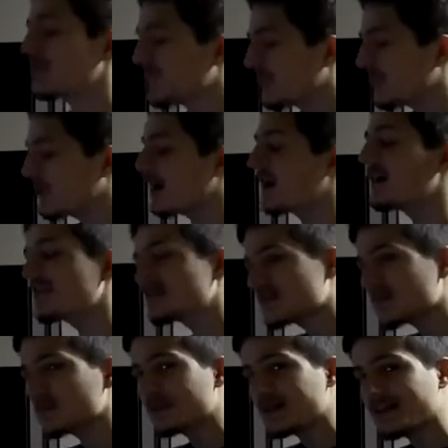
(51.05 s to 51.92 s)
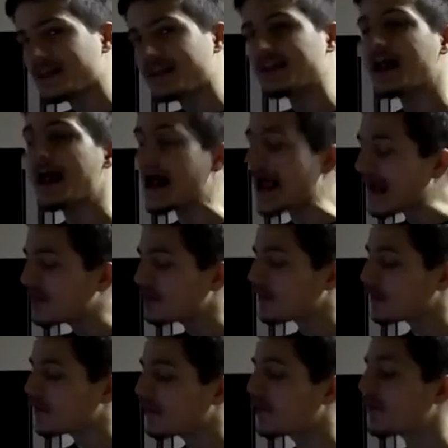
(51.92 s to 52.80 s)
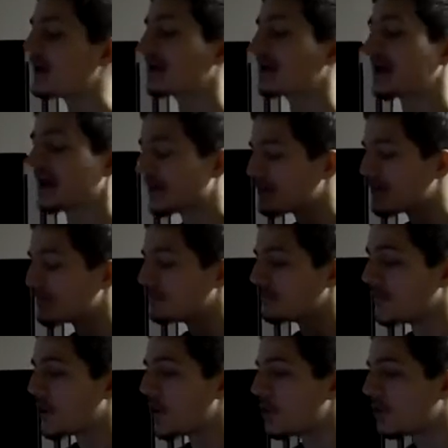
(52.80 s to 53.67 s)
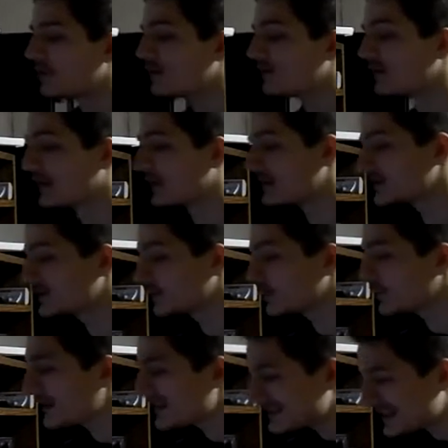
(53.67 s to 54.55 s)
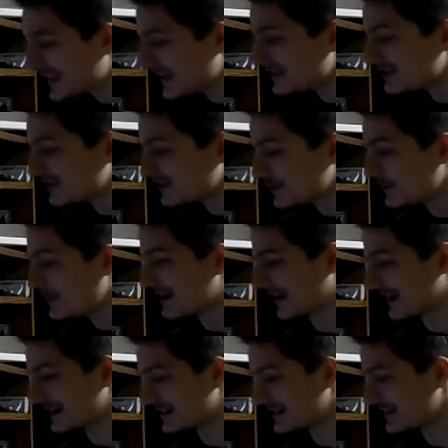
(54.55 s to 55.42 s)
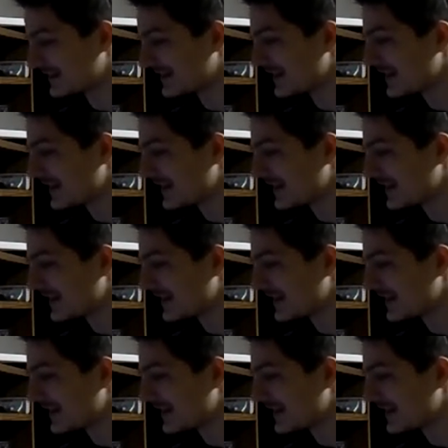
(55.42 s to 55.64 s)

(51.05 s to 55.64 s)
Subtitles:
The plot is the meat and the thick and the bone of it. So let's get to it.